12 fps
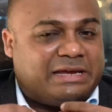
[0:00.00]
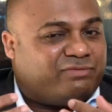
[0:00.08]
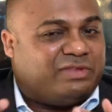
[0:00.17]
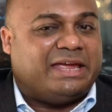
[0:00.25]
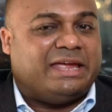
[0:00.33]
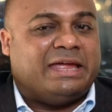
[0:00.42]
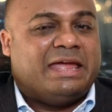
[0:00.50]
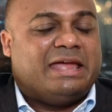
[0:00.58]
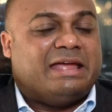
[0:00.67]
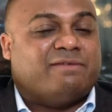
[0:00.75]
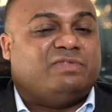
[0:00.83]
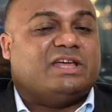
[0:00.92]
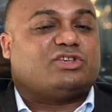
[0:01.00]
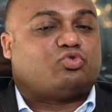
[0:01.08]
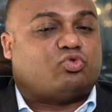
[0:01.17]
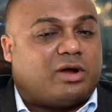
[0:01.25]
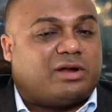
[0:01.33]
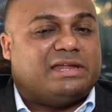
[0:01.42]
if they are
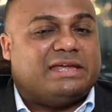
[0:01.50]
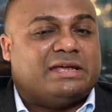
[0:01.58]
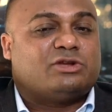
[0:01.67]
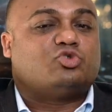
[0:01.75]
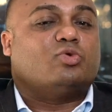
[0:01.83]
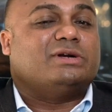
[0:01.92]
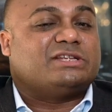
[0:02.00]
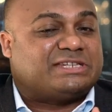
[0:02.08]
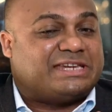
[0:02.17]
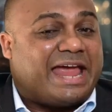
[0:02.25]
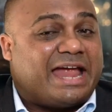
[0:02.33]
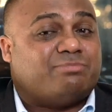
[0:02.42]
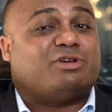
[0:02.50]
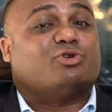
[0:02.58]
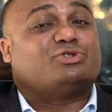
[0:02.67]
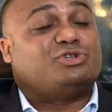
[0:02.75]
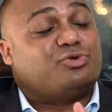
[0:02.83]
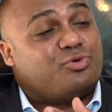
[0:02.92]
struggling to understand
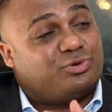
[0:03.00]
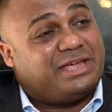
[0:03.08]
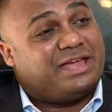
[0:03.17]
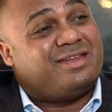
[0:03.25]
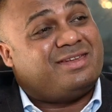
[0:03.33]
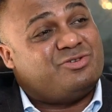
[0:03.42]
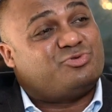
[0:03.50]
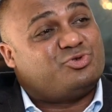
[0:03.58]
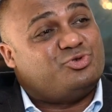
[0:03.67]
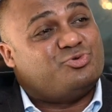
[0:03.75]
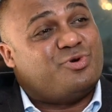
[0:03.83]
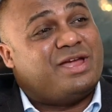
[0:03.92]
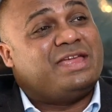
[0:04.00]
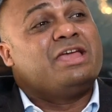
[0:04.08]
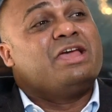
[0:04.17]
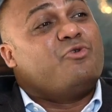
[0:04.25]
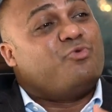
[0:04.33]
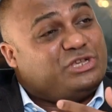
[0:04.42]
because they are new to UAE,
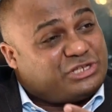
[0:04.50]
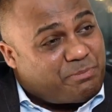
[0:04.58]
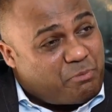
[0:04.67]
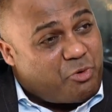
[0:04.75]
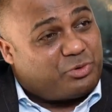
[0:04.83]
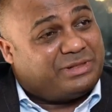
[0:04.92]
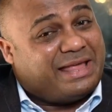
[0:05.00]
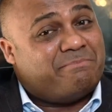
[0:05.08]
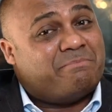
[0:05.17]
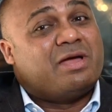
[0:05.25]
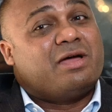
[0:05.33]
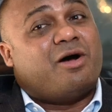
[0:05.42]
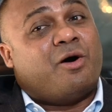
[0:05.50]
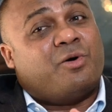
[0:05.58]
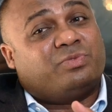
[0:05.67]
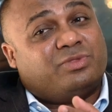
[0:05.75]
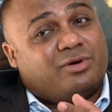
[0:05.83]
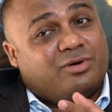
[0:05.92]
we support them
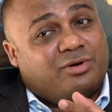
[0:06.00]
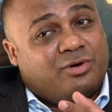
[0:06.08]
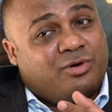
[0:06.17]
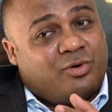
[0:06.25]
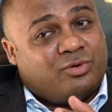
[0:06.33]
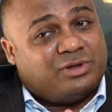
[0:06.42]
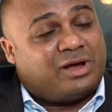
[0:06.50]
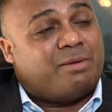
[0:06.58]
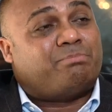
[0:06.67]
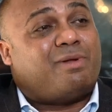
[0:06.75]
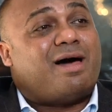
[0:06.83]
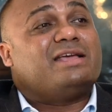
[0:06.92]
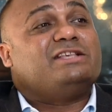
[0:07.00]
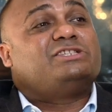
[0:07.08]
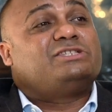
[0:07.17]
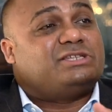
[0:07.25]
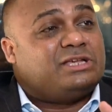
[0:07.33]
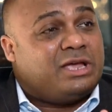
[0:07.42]
on the
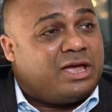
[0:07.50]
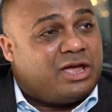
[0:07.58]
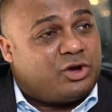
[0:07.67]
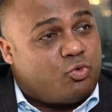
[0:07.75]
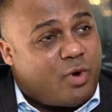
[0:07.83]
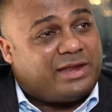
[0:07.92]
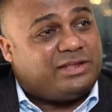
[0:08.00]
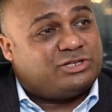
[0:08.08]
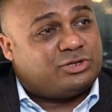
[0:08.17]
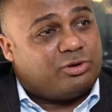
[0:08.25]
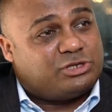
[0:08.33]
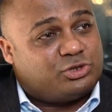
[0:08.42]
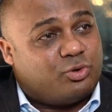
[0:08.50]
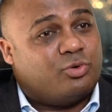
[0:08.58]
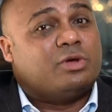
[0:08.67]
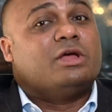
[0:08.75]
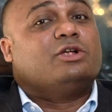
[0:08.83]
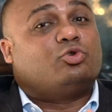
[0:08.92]
compliance queries also,
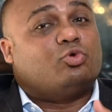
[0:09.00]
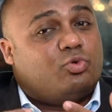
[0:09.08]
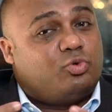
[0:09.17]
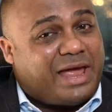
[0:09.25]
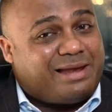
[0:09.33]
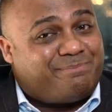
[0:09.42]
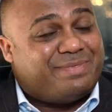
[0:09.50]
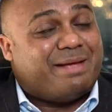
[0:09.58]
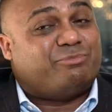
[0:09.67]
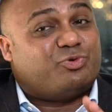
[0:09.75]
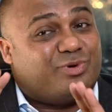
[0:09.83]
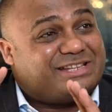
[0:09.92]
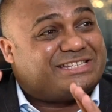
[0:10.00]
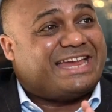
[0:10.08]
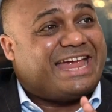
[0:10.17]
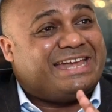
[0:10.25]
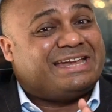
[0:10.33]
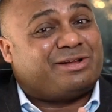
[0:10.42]
to help them to
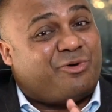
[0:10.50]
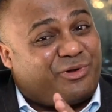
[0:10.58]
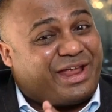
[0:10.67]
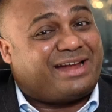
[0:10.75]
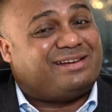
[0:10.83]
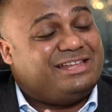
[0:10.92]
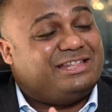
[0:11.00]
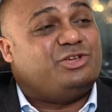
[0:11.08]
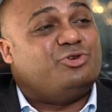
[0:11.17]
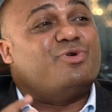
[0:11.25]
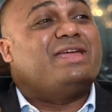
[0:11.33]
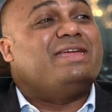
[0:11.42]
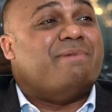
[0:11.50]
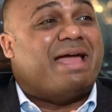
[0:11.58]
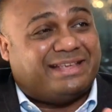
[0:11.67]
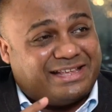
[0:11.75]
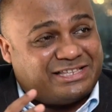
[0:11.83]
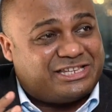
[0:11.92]
understand correctly the UAE
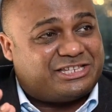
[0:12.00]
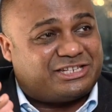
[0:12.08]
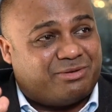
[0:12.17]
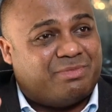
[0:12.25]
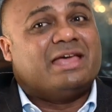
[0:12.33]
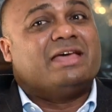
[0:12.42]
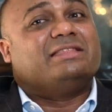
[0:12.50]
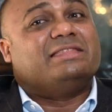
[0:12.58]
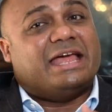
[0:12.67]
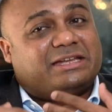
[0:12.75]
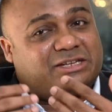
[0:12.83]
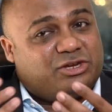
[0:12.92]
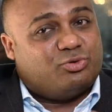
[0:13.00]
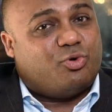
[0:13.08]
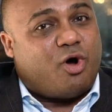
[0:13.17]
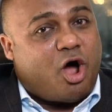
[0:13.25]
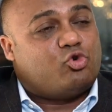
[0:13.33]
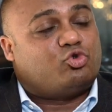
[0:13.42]
banking system, that
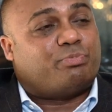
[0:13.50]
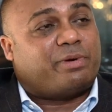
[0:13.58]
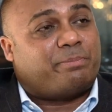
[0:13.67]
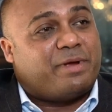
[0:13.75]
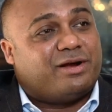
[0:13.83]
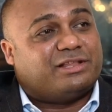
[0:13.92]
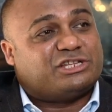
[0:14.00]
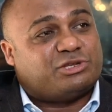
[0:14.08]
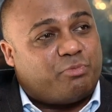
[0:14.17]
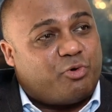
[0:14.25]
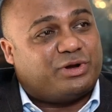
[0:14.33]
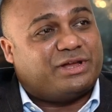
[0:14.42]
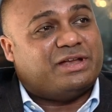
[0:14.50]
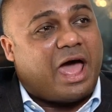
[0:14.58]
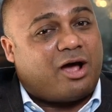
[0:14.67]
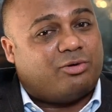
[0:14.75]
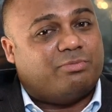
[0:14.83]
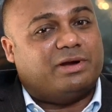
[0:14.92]
how to prepare the supporting
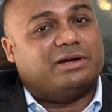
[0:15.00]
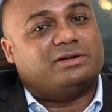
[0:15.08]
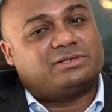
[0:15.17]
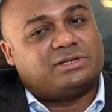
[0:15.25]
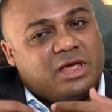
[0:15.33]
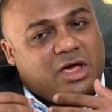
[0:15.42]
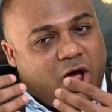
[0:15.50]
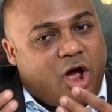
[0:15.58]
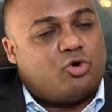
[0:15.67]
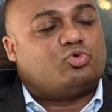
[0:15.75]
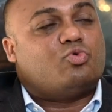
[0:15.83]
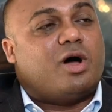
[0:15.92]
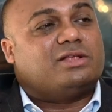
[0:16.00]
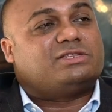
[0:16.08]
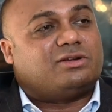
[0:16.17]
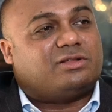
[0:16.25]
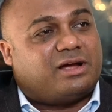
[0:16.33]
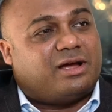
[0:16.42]
documents, how to
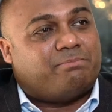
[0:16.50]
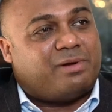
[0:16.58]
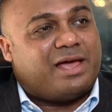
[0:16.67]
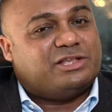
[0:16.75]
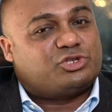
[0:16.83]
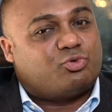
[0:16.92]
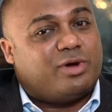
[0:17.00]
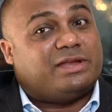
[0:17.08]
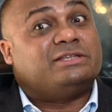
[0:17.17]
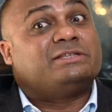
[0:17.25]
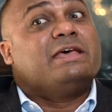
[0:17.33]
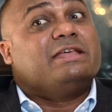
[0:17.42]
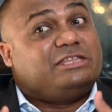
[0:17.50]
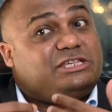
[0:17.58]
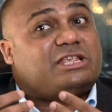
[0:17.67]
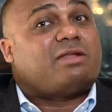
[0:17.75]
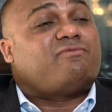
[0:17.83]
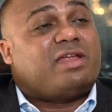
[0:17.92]
answer the compliance queries. These
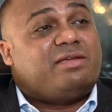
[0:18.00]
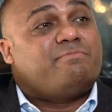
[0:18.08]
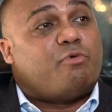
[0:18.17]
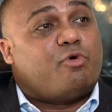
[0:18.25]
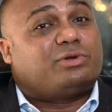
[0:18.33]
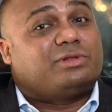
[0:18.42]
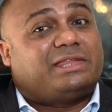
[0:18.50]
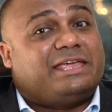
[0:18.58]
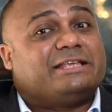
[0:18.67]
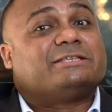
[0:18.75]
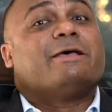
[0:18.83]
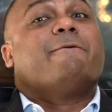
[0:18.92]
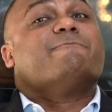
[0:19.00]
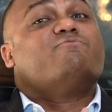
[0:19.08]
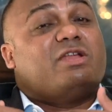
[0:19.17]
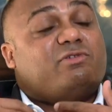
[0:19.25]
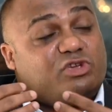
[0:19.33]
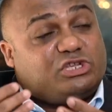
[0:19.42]
are very important things.
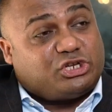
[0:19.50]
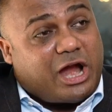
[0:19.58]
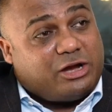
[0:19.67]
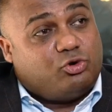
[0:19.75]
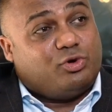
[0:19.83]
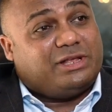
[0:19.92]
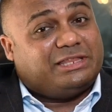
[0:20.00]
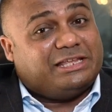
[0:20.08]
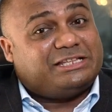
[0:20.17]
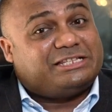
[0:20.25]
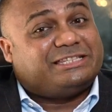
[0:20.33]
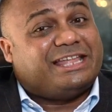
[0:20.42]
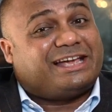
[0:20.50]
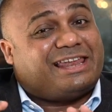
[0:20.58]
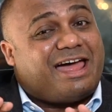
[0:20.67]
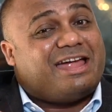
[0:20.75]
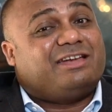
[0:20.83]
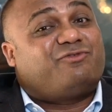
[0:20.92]
When we start doing this, the
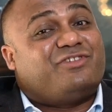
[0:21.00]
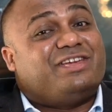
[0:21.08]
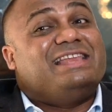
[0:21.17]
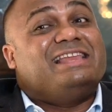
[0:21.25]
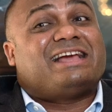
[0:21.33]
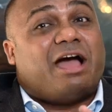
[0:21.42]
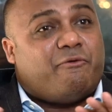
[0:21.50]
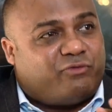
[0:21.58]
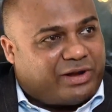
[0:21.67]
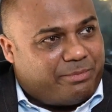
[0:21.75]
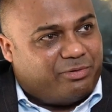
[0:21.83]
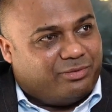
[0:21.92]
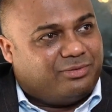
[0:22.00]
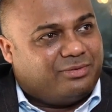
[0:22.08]
client feel comfortable.